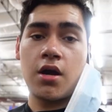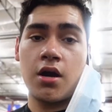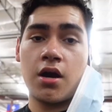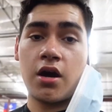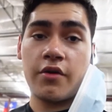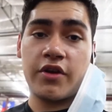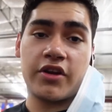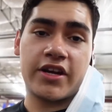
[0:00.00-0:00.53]

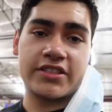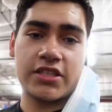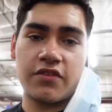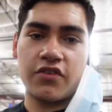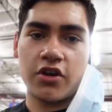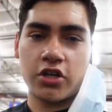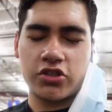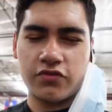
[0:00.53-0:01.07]
Alright guys, I
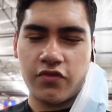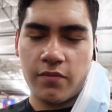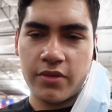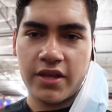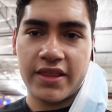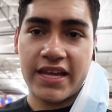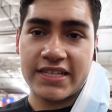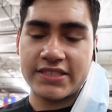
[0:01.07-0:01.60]
forgot to
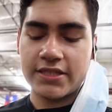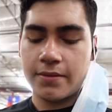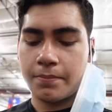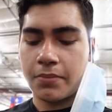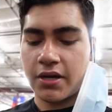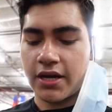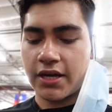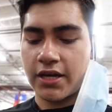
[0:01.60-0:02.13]
film that last set,
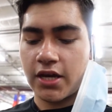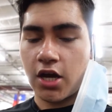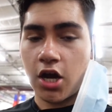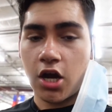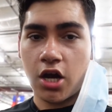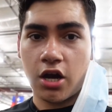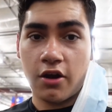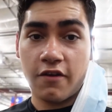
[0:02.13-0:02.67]
but I
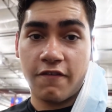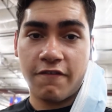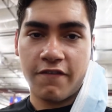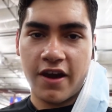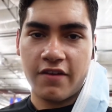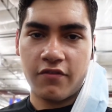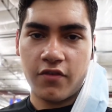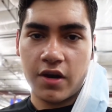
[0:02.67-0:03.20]
got
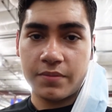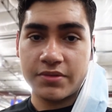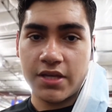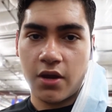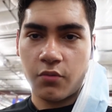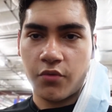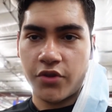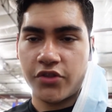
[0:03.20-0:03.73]
5
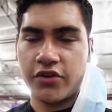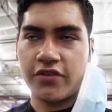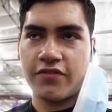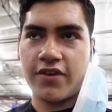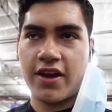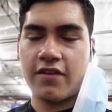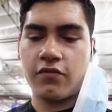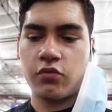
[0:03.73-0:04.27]
reps at
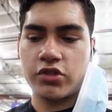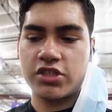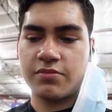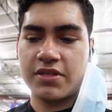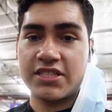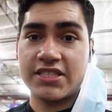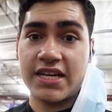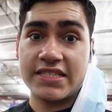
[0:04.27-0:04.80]
135,
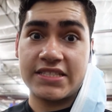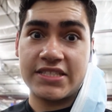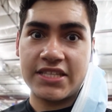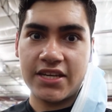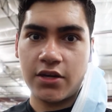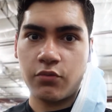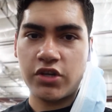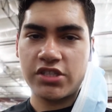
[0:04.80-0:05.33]
which means I
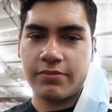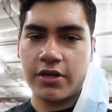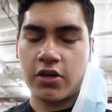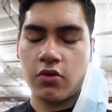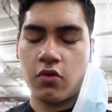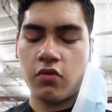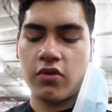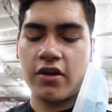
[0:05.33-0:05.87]
didn't reach my
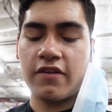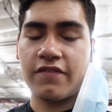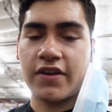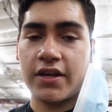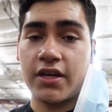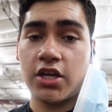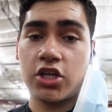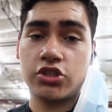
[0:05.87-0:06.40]
goal of
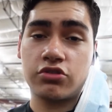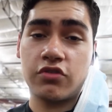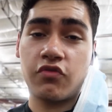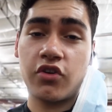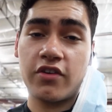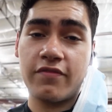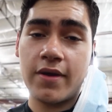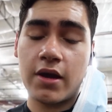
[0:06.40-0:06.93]
getting
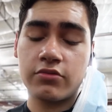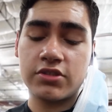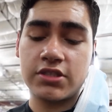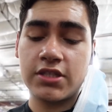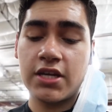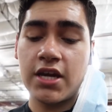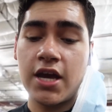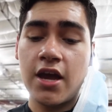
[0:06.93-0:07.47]
140 pounds